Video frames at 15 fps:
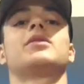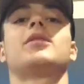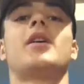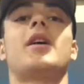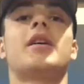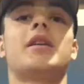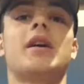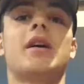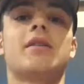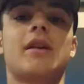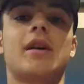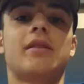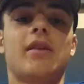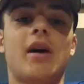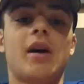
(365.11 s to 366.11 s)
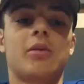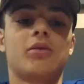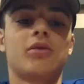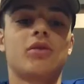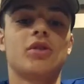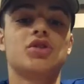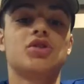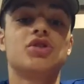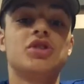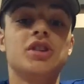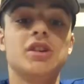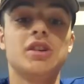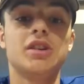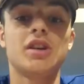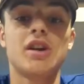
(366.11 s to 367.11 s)
of society at that time so that
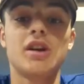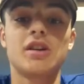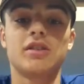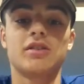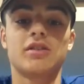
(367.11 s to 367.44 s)
she